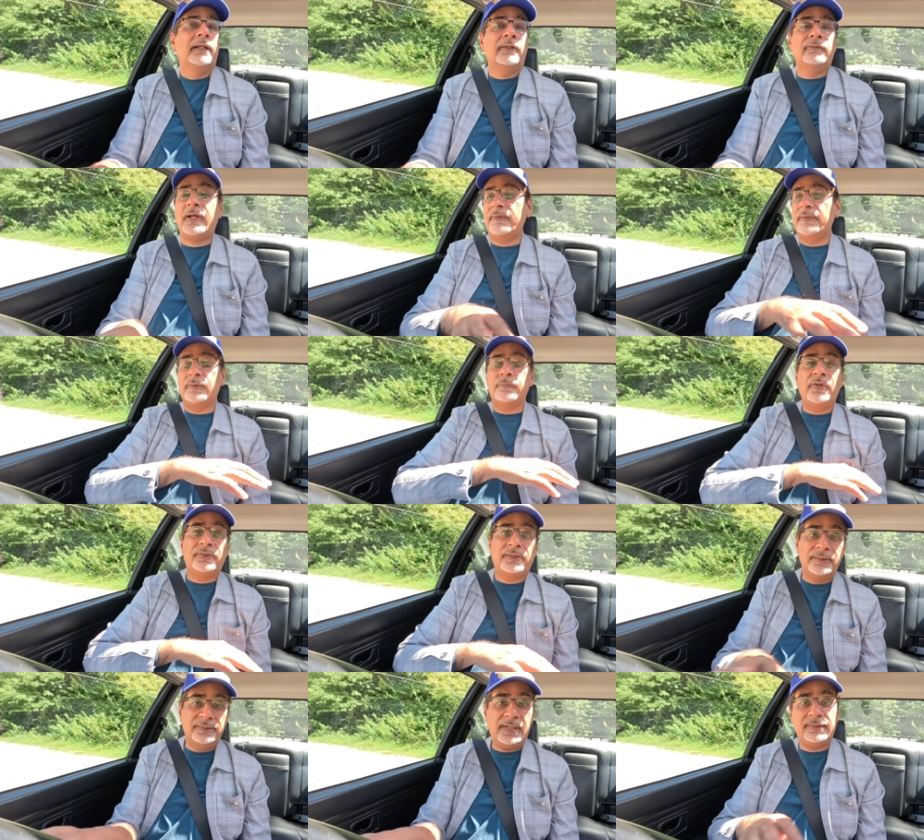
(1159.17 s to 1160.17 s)
I drive into the
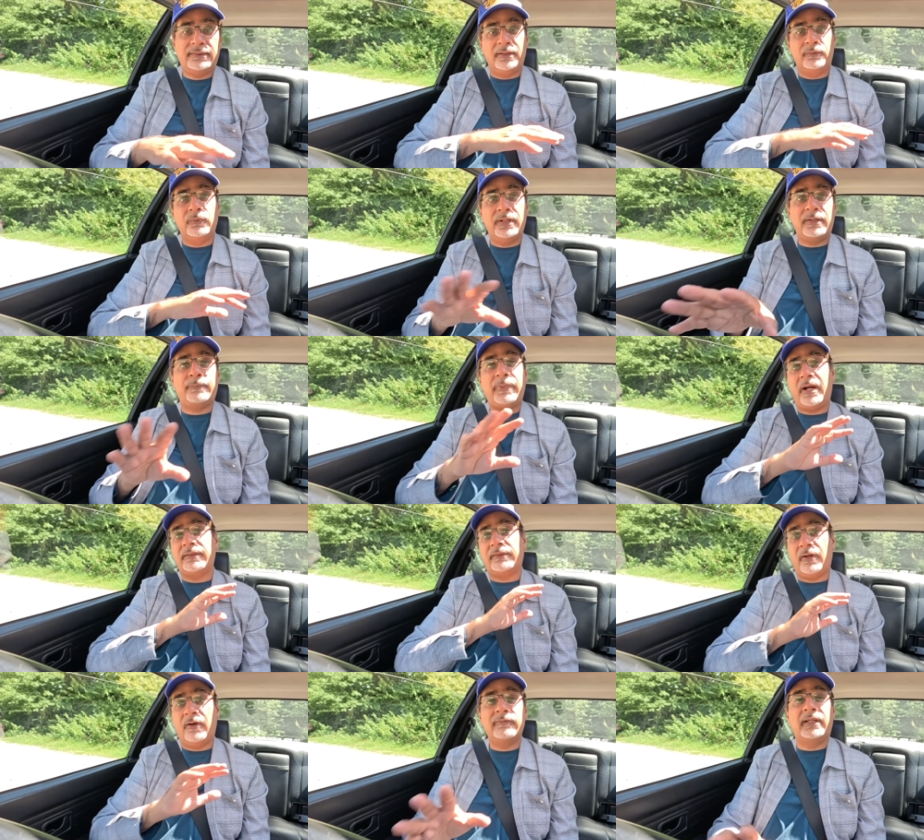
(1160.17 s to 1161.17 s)
most congested, worst
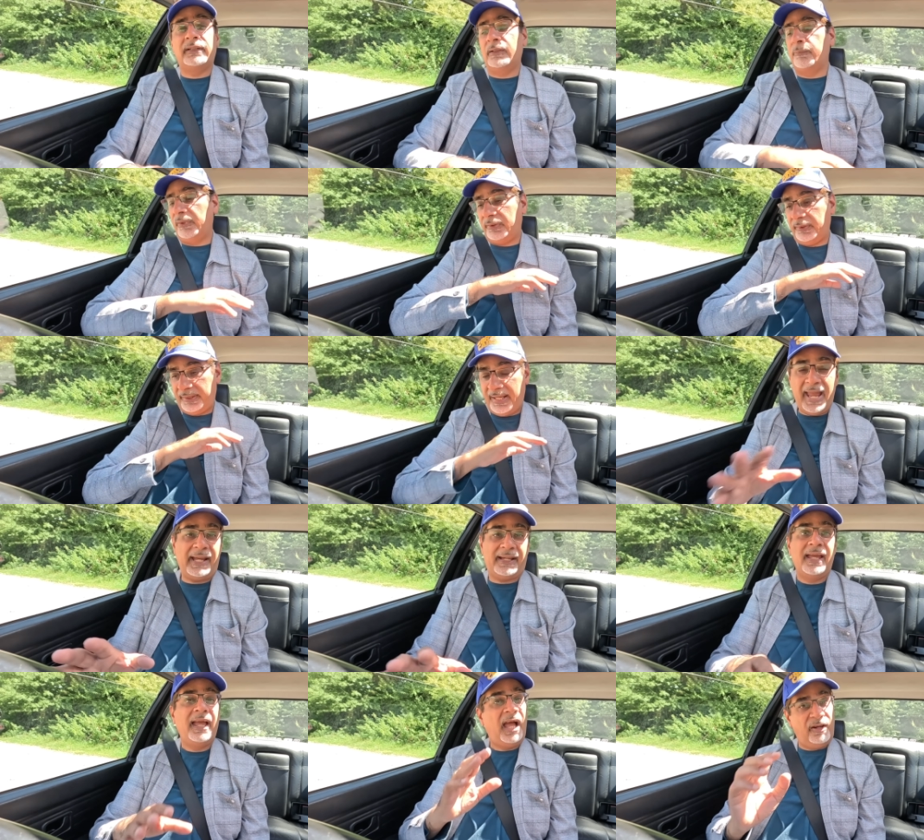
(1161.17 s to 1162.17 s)
parts of London because,
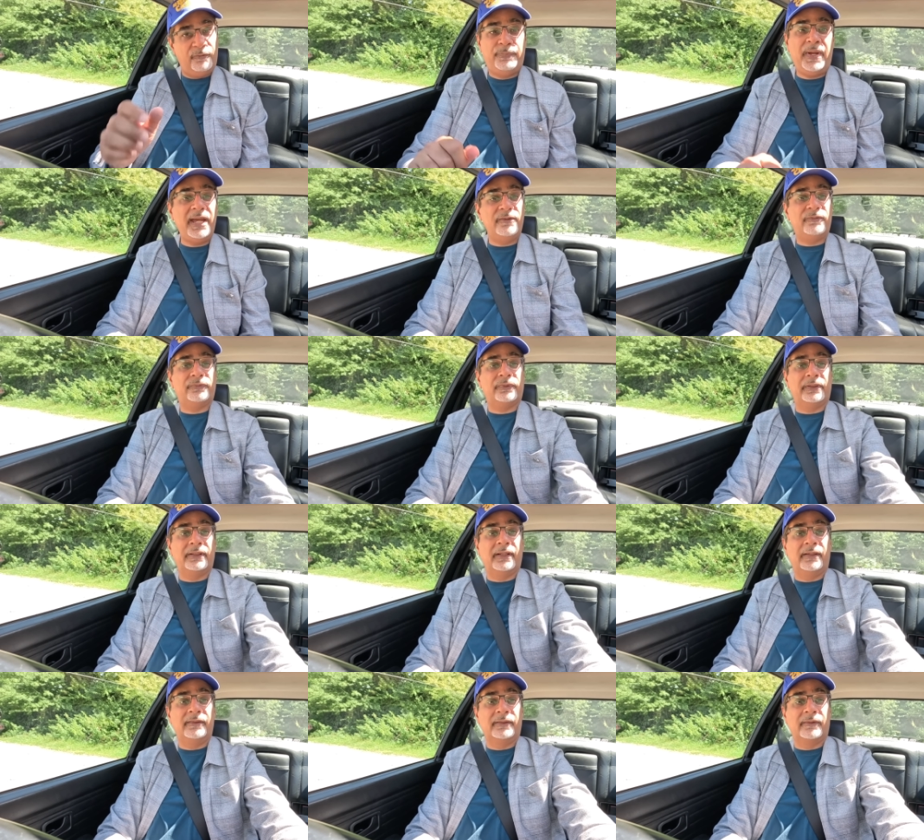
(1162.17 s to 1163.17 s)
heck, I've paid for
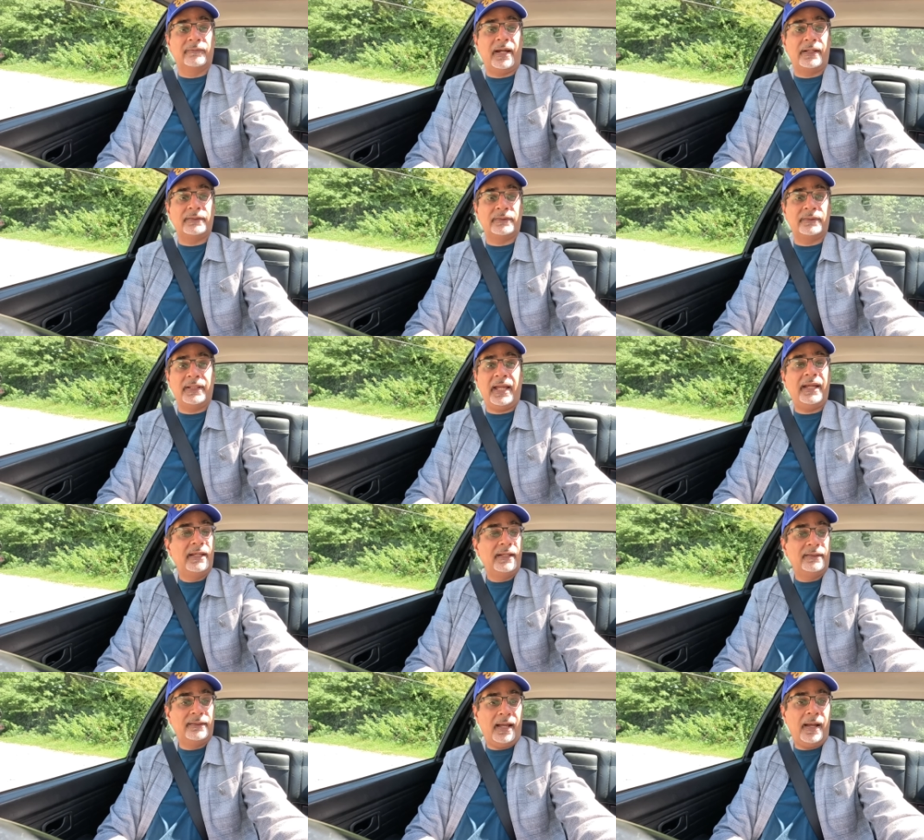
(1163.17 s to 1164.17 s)
uh, the right to do
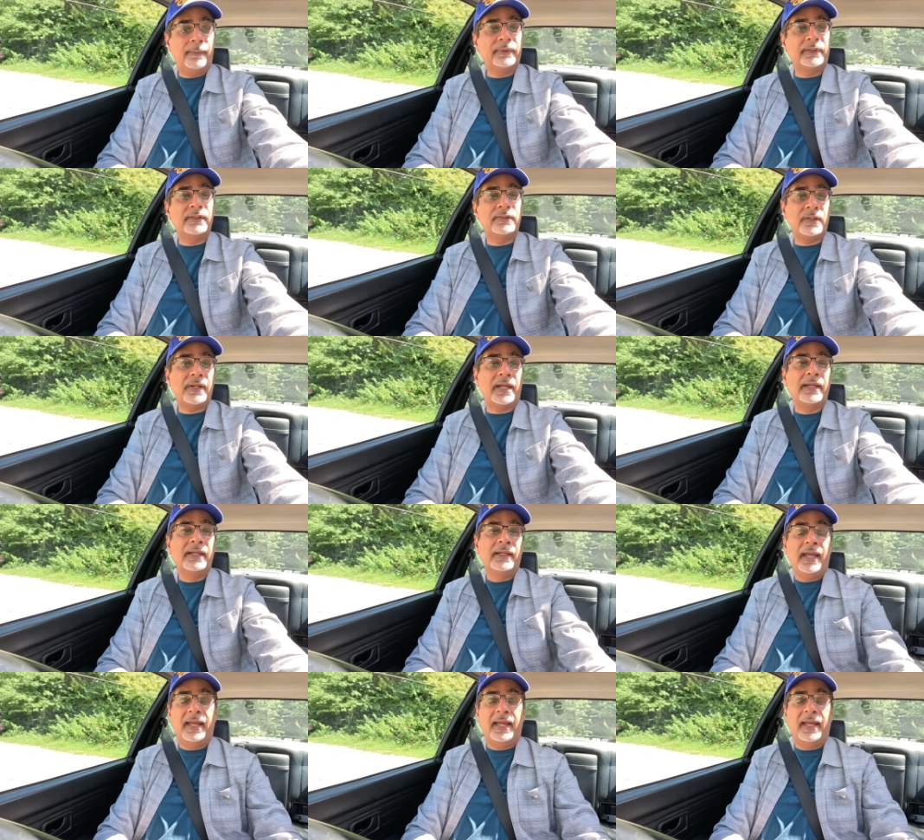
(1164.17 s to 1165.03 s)
that. So I'm going to do it.